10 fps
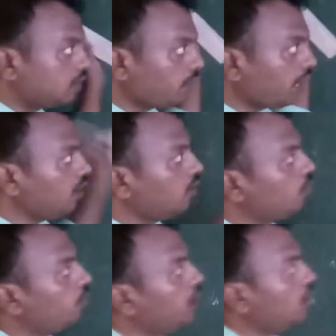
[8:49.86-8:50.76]
value
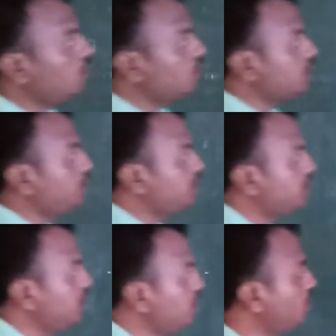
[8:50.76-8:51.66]
we have to
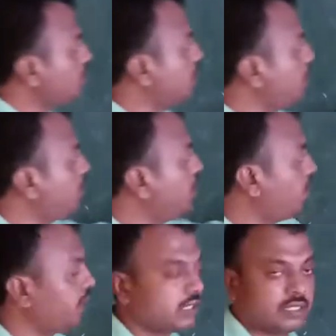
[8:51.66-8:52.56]
substitute the p of
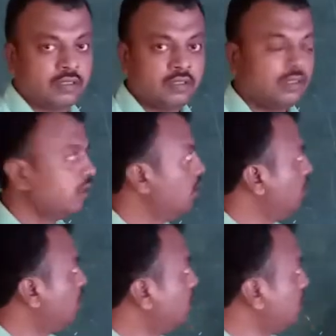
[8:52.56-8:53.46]
x.
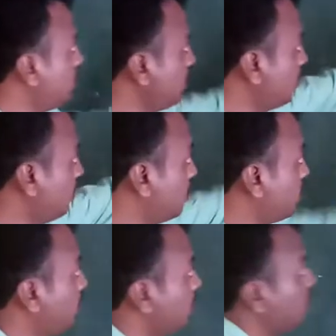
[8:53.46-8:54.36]
Okay students, this is
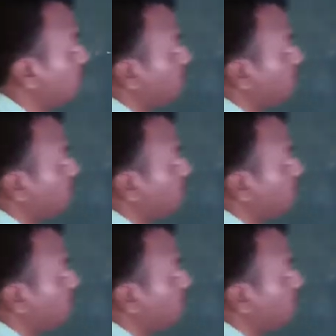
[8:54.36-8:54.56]
plus 1,